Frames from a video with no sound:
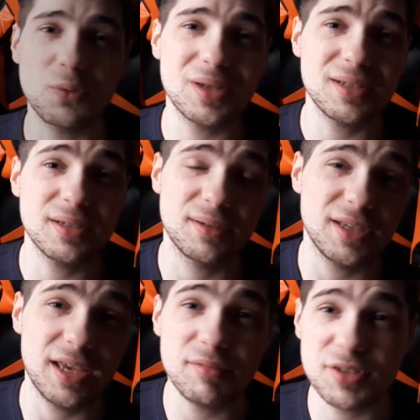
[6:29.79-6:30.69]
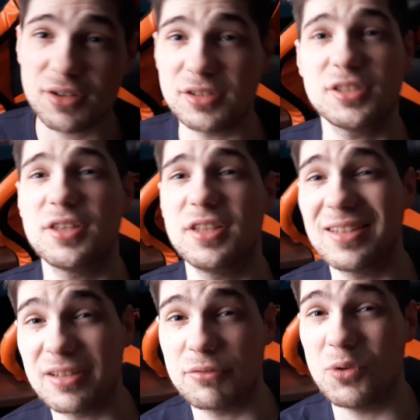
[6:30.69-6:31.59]
when game designers
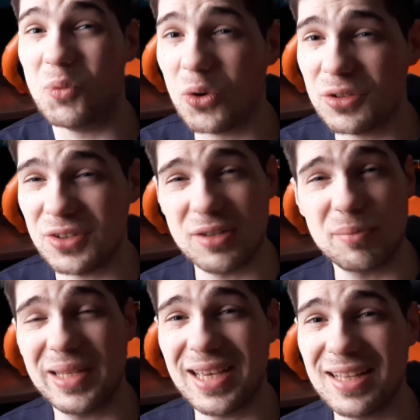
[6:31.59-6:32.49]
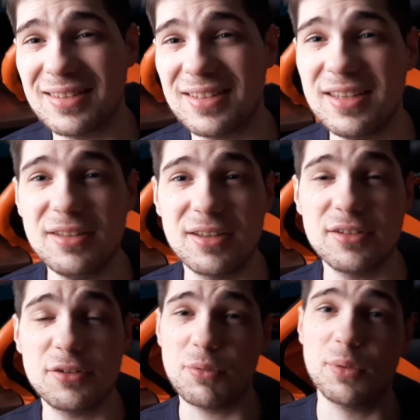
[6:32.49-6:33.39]
think of rewarding the player, they
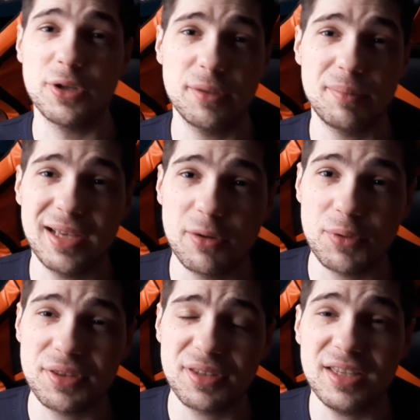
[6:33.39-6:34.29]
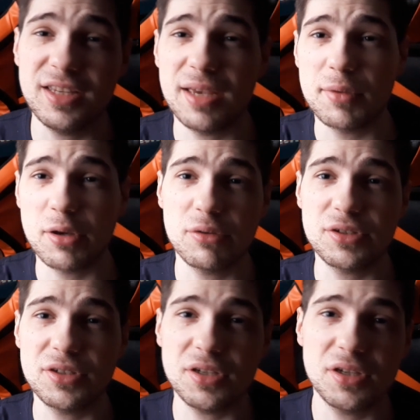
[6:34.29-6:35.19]
tend to reward the player with in-game
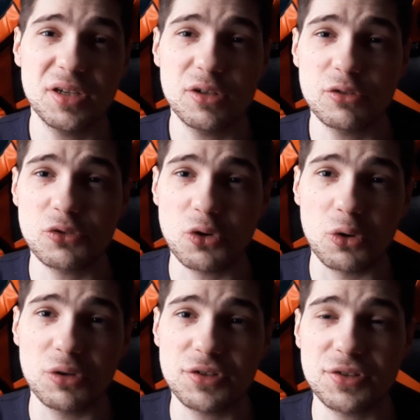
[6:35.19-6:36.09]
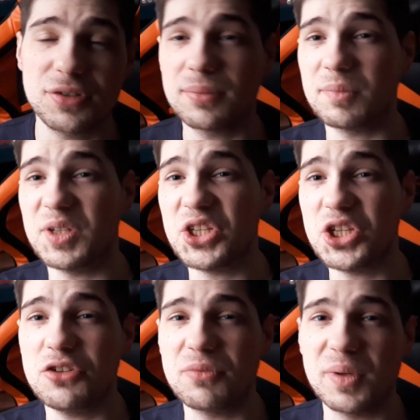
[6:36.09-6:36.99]
currency, scores,
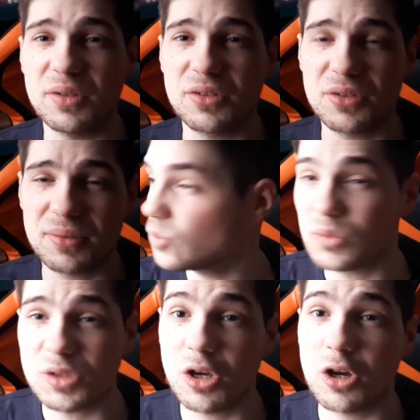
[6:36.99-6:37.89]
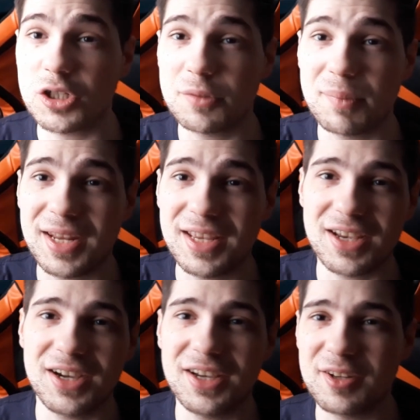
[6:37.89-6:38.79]
achievements, cosmetic
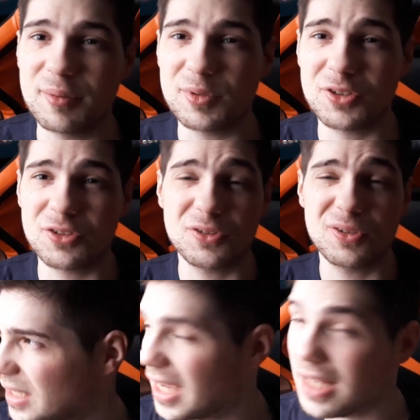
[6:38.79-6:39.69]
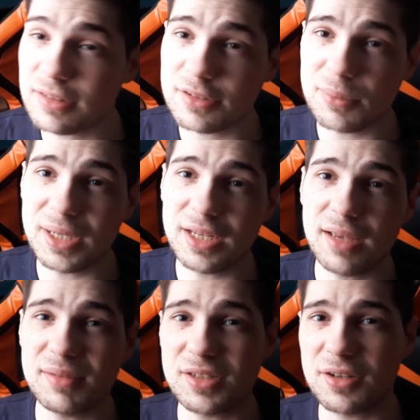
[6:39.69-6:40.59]
items, and so many
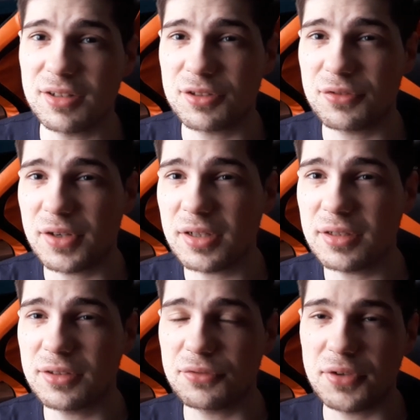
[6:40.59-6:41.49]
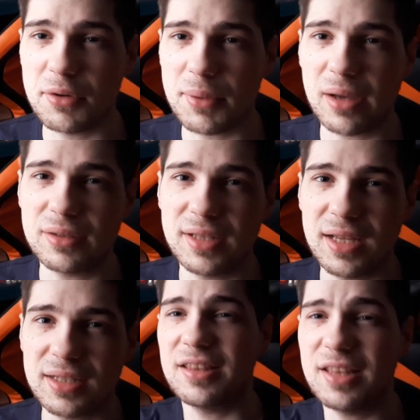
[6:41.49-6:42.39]
game designers fail to figure out
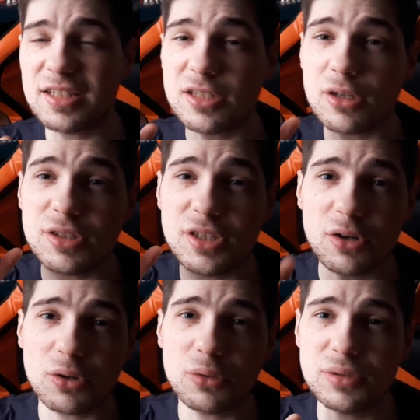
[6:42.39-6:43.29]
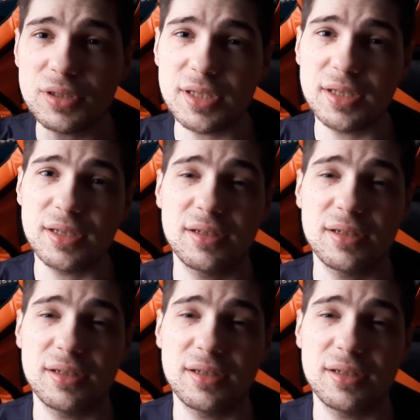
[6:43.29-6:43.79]
that that's not the only